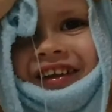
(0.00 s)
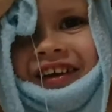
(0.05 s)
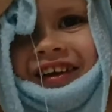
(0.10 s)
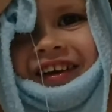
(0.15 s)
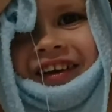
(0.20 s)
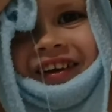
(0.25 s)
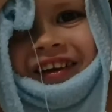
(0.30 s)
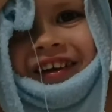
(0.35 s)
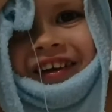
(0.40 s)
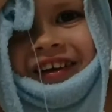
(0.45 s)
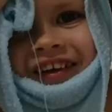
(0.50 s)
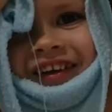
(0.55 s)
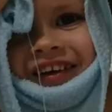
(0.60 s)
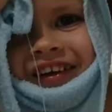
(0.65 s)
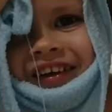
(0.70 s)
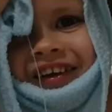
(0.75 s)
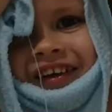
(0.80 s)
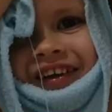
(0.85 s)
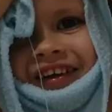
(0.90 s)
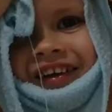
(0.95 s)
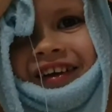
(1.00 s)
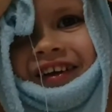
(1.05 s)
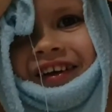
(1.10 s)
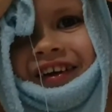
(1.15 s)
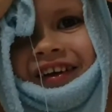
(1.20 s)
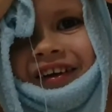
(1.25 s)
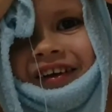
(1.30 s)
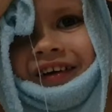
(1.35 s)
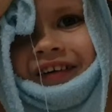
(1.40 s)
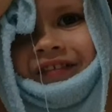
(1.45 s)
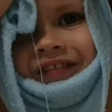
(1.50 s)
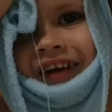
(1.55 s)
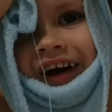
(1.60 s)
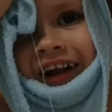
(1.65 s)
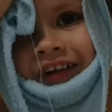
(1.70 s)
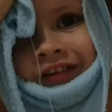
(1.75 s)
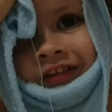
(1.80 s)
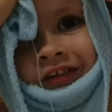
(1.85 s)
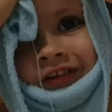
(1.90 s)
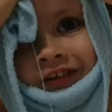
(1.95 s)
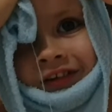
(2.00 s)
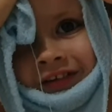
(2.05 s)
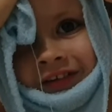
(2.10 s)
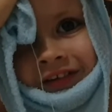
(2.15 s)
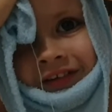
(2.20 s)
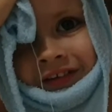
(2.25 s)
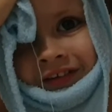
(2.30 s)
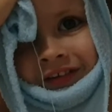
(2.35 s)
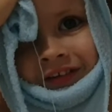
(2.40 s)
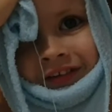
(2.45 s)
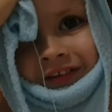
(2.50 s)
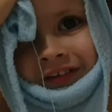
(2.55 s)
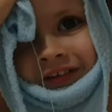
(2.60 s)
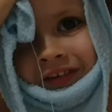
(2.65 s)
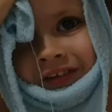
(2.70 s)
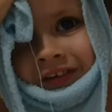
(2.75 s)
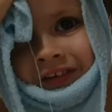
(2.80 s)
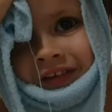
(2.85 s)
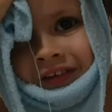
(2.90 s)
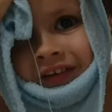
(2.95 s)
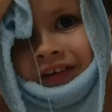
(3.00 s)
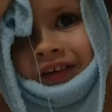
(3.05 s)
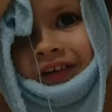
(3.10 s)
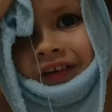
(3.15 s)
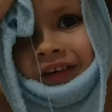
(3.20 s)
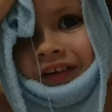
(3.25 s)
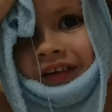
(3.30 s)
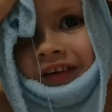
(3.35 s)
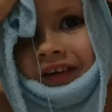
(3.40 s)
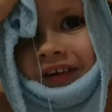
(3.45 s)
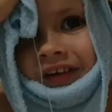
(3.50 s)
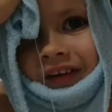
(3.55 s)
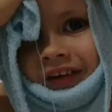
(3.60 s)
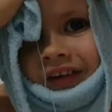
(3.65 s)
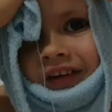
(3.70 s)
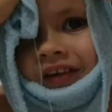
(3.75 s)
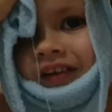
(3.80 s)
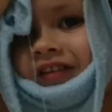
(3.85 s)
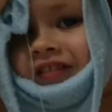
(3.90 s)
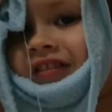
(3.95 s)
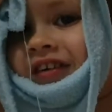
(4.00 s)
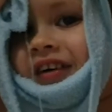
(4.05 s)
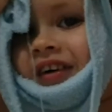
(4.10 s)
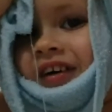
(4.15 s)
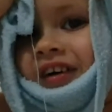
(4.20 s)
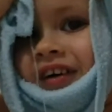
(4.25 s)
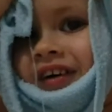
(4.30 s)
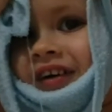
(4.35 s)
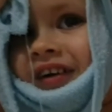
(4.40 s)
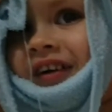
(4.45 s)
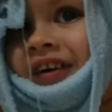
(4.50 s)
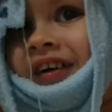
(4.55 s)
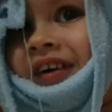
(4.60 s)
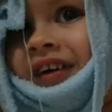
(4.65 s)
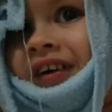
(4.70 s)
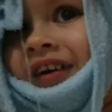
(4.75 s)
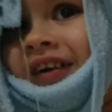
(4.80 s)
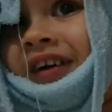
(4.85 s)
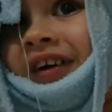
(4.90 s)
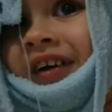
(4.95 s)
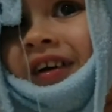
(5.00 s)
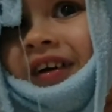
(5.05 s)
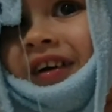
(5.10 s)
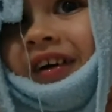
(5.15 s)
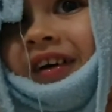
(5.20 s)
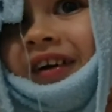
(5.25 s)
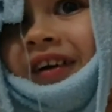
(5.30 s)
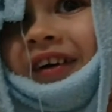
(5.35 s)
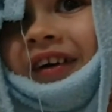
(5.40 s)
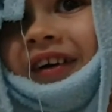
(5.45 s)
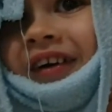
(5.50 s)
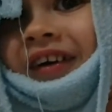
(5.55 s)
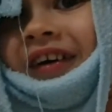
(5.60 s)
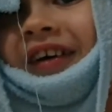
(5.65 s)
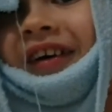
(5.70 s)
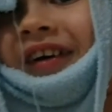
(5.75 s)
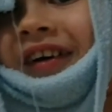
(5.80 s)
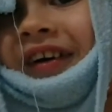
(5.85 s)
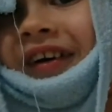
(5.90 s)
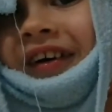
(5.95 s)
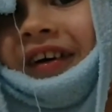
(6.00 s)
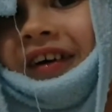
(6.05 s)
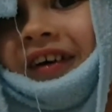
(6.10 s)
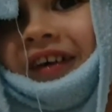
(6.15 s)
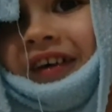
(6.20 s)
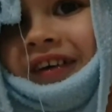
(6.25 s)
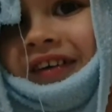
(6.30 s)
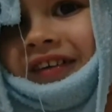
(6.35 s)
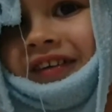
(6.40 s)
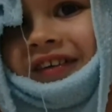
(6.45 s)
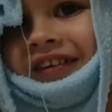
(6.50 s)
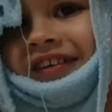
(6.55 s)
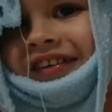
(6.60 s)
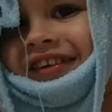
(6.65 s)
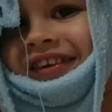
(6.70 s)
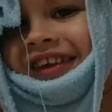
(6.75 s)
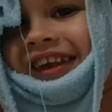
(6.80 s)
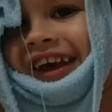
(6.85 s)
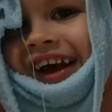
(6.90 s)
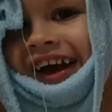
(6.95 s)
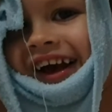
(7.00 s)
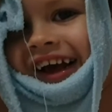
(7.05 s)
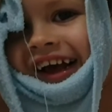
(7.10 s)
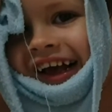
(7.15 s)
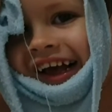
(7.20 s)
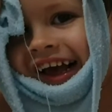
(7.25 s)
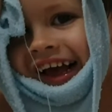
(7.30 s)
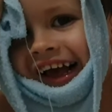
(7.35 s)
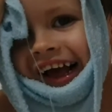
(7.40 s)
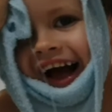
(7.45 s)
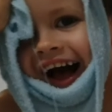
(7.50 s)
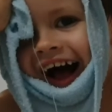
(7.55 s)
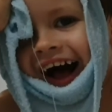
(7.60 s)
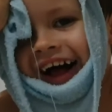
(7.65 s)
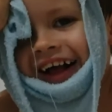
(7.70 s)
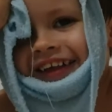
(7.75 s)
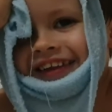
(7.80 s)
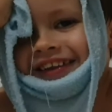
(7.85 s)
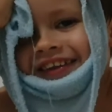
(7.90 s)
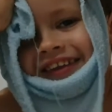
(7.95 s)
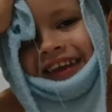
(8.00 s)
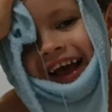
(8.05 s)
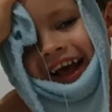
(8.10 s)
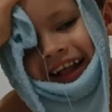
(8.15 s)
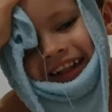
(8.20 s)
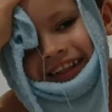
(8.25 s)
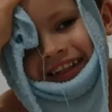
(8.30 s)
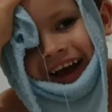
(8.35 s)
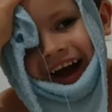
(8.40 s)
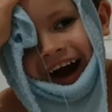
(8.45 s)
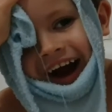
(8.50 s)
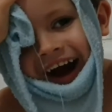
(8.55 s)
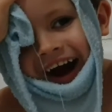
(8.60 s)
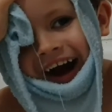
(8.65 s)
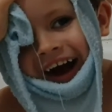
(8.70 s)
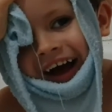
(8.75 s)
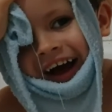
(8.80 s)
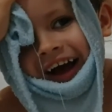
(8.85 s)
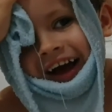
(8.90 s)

Santa beard. What? Santa's beard. Hat is on your head. Beard is on your chin. Yeah. Uh, Santa